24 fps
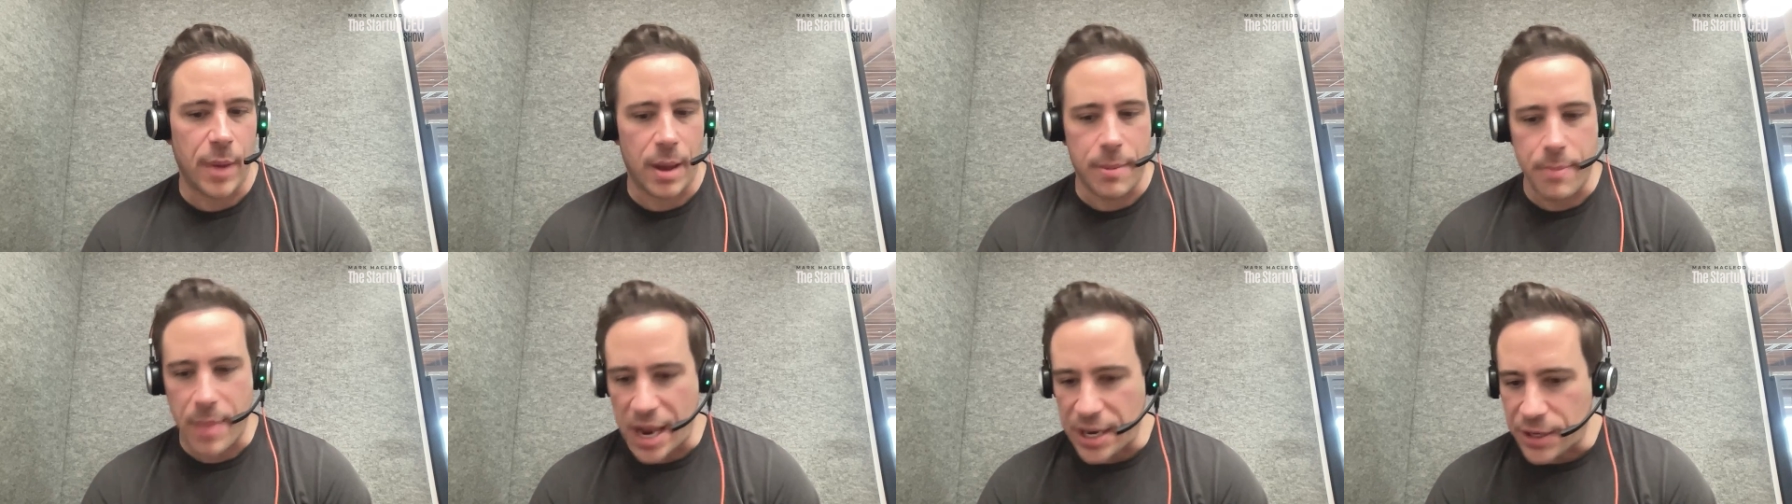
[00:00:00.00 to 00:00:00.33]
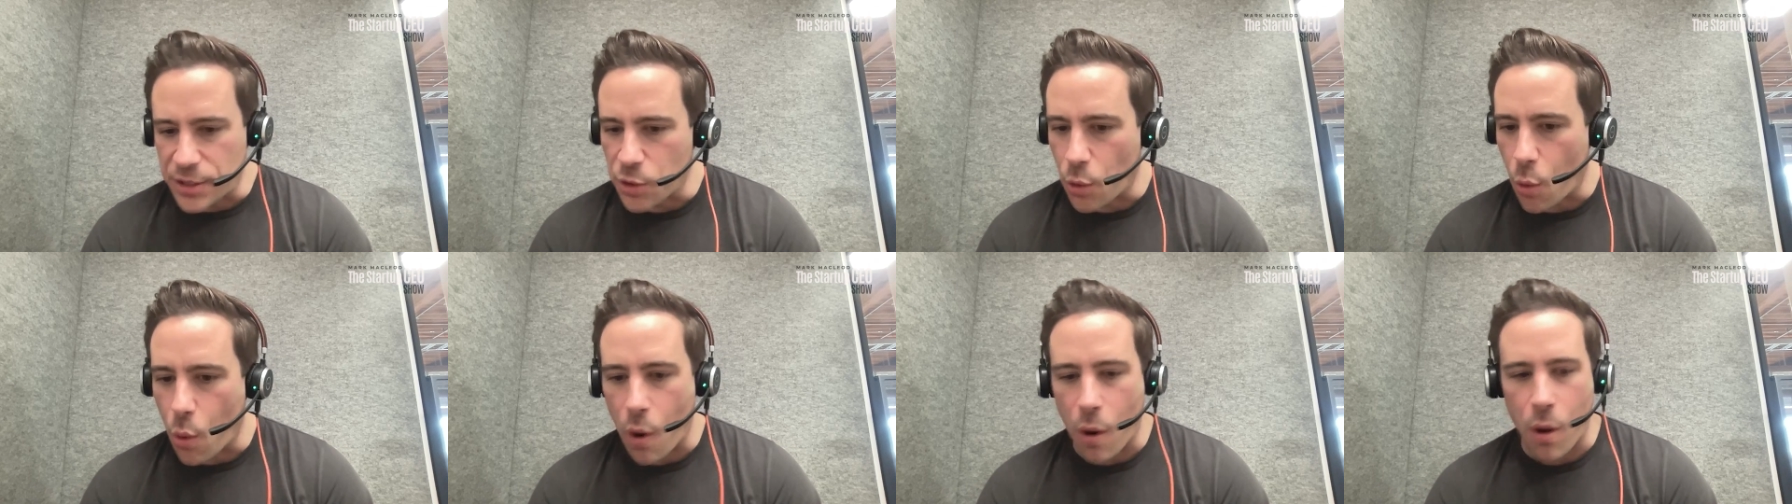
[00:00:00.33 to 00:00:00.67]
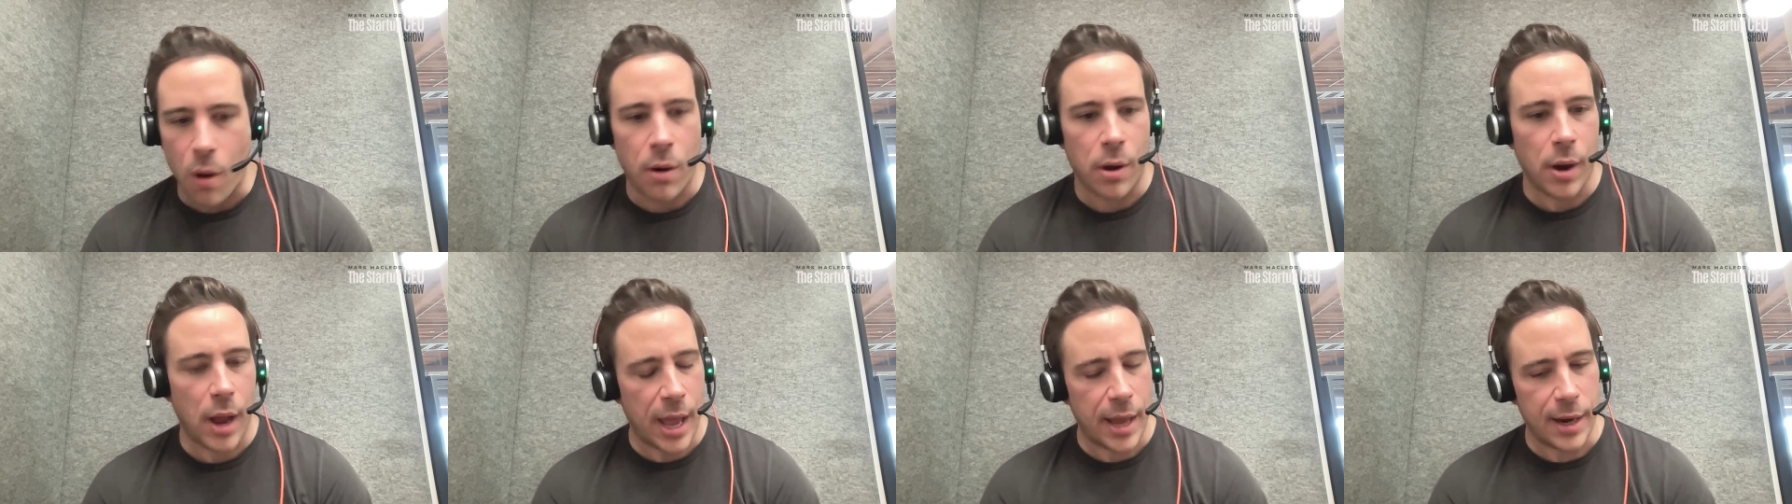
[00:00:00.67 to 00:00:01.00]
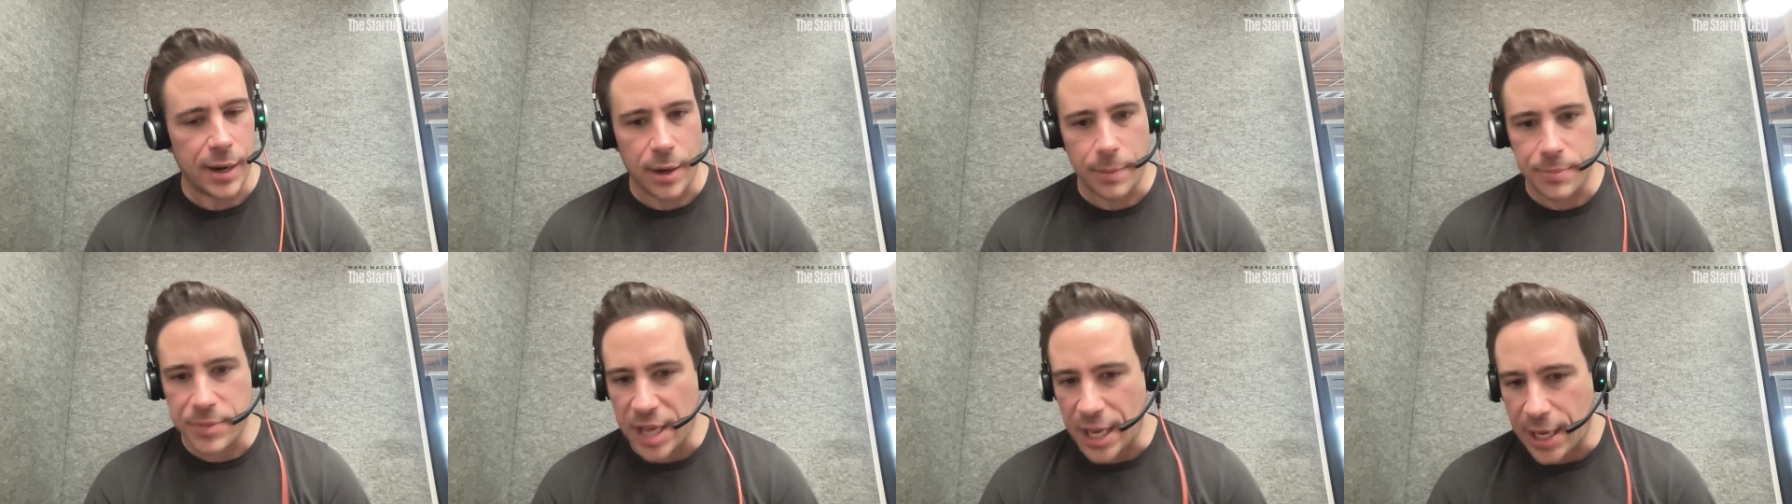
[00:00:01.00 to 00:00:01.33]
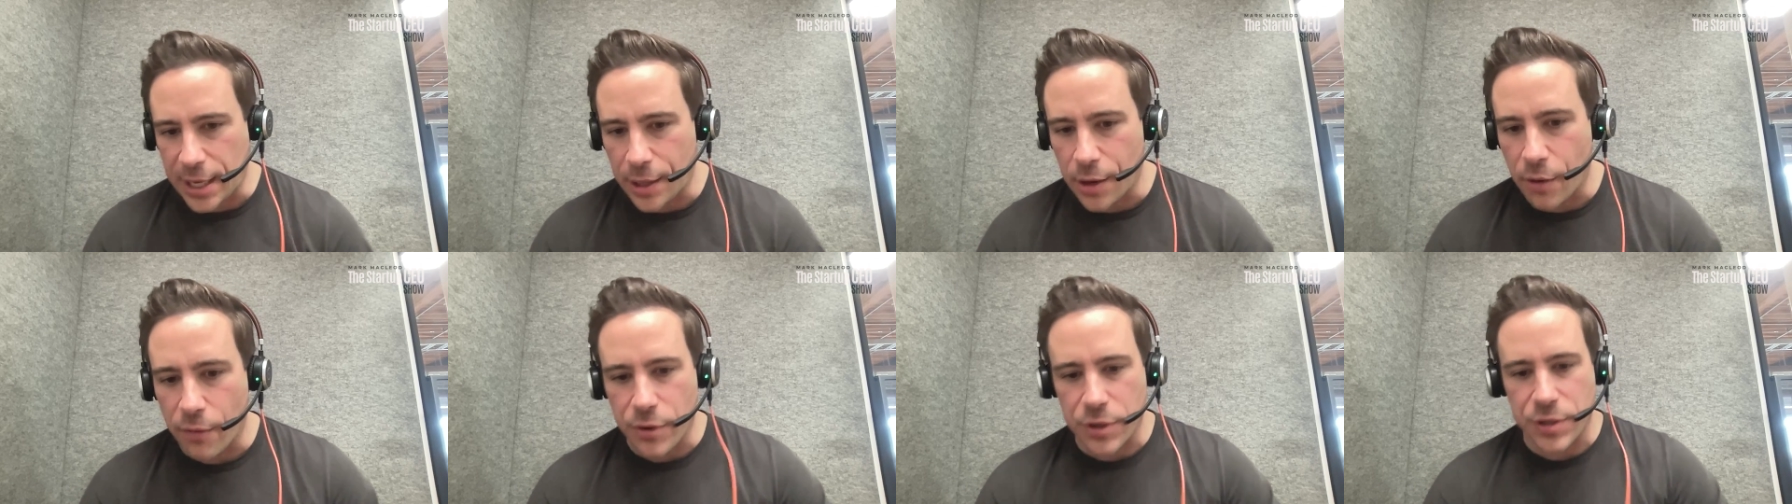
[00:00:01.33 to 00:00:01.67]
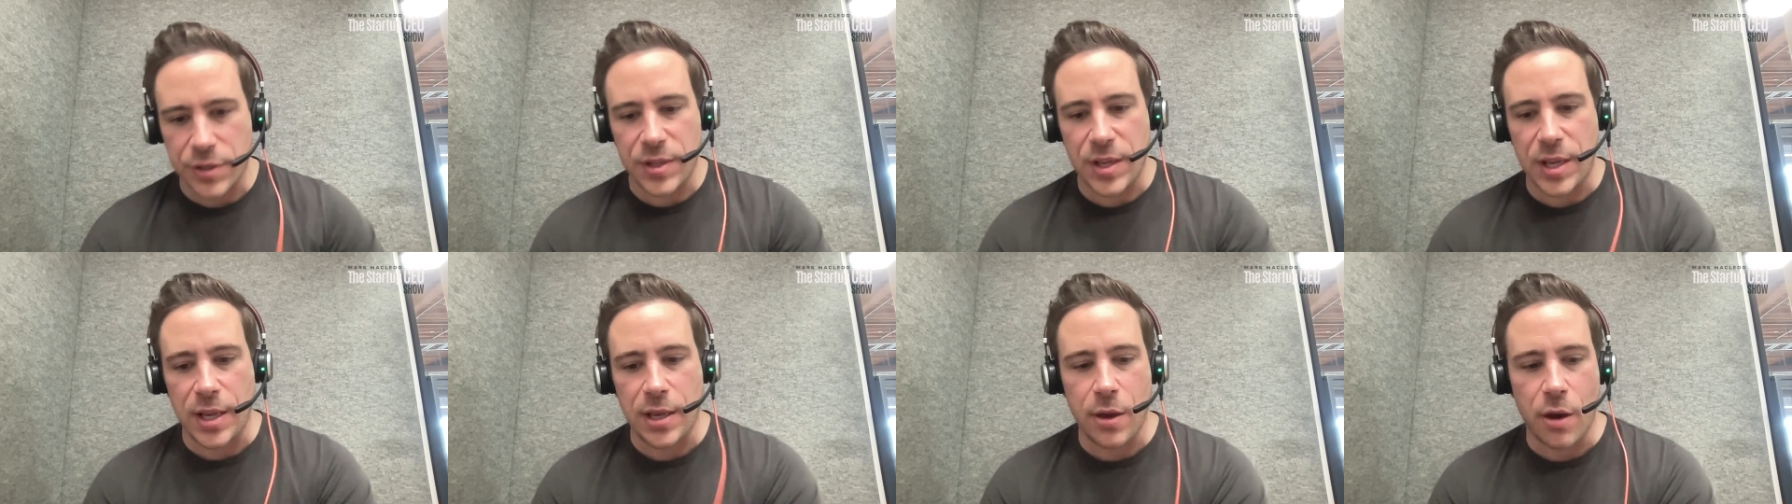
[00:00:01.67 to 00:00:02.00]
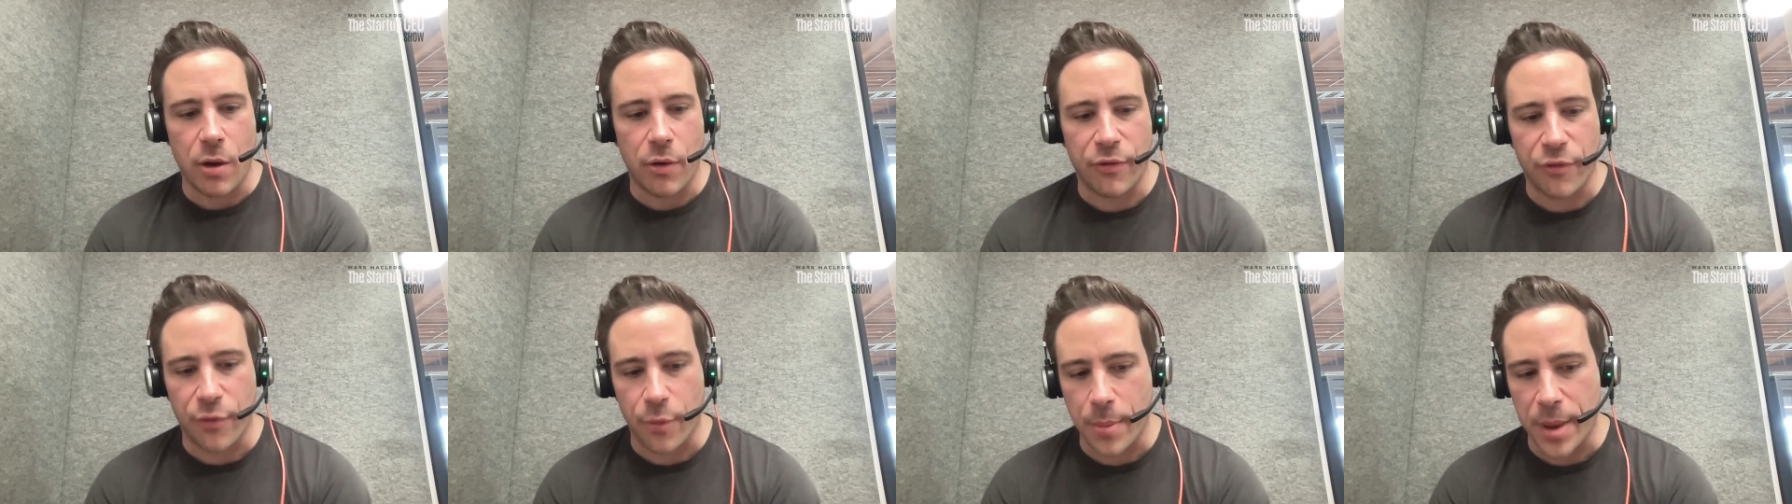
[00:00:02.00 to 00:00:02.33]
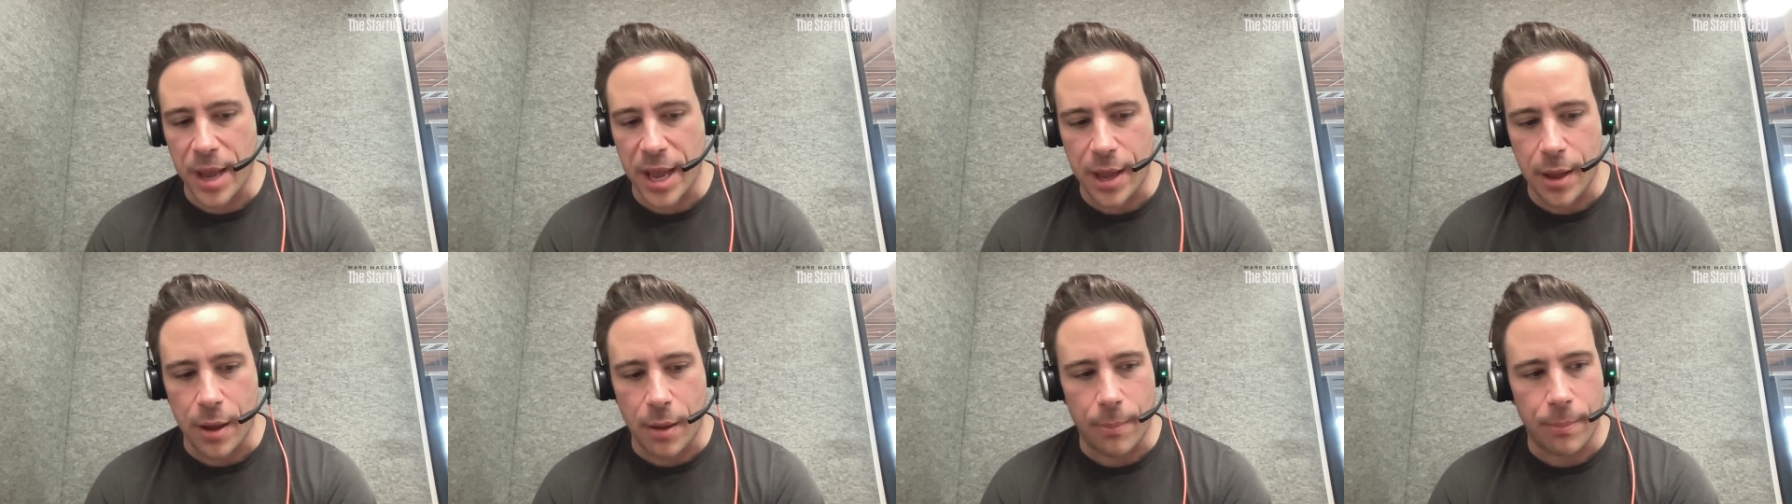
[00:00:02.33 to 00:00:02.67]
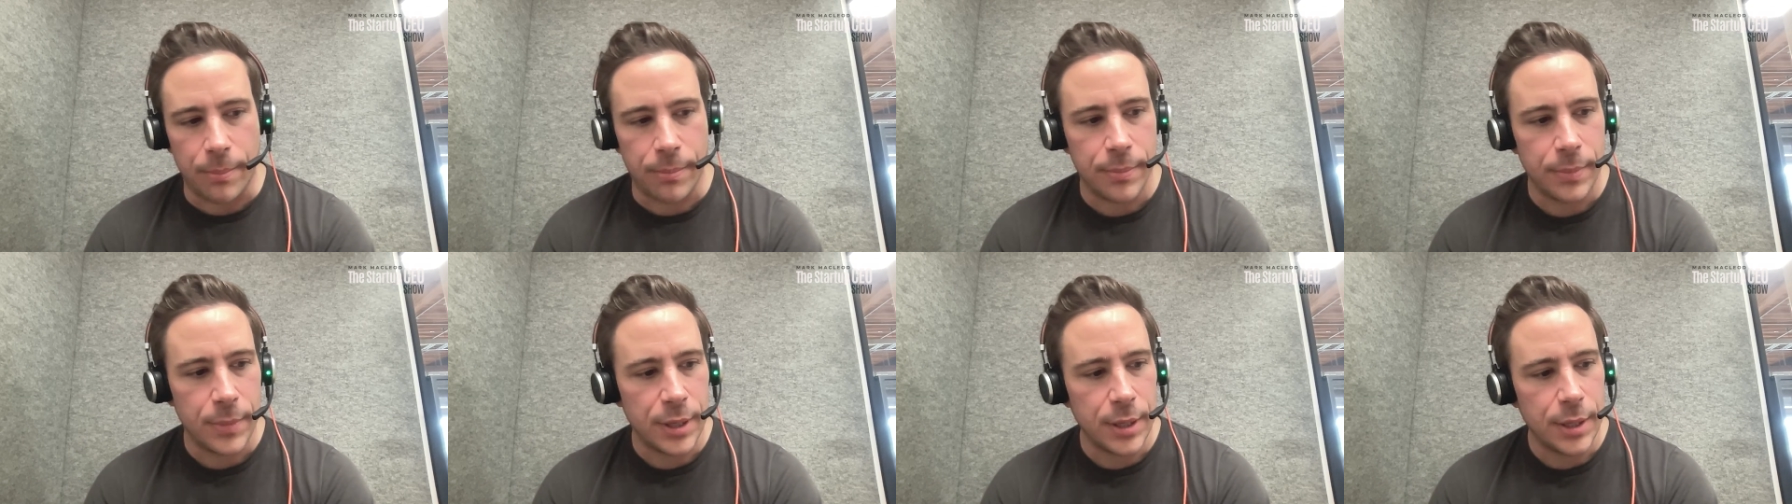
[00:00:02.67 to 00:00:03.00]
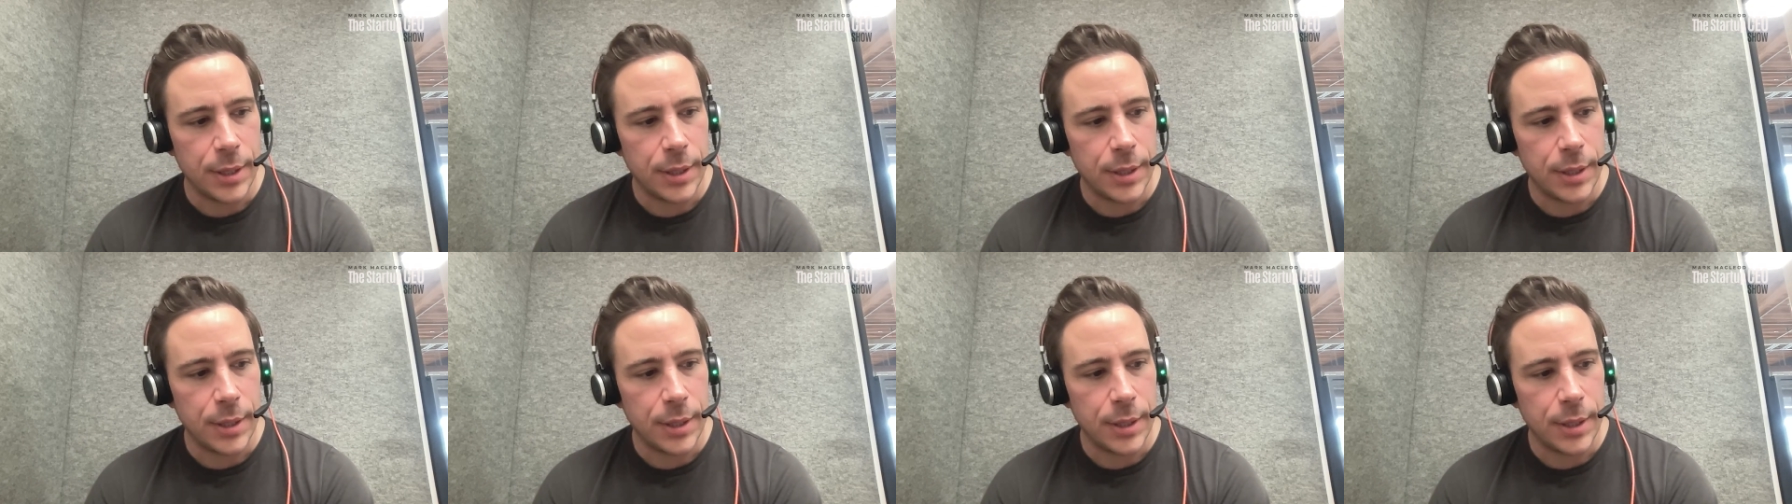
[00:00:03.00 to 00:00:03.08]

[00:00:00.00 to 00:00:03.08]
My mentor, I ended up taking over as CEO from him.